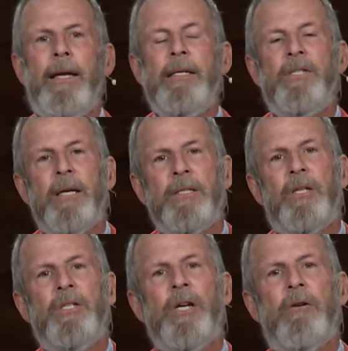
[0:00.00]
He says
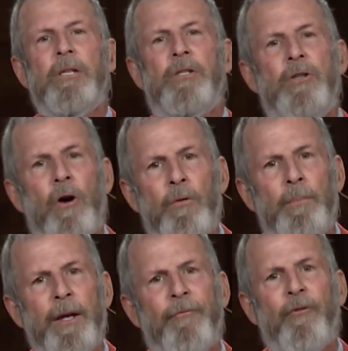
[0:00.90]
to Jairus, Don't
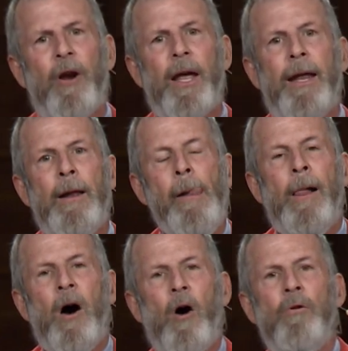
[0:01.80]
be afraid,
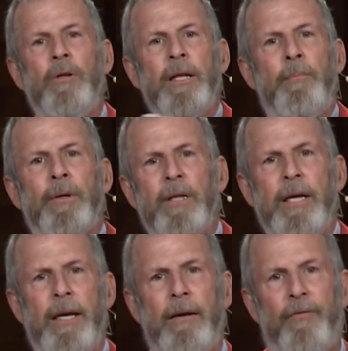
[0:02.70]
only
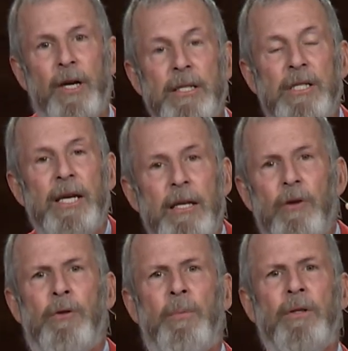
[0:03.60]
believe,
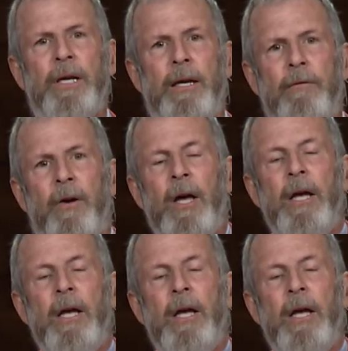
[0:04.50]
continue to believe.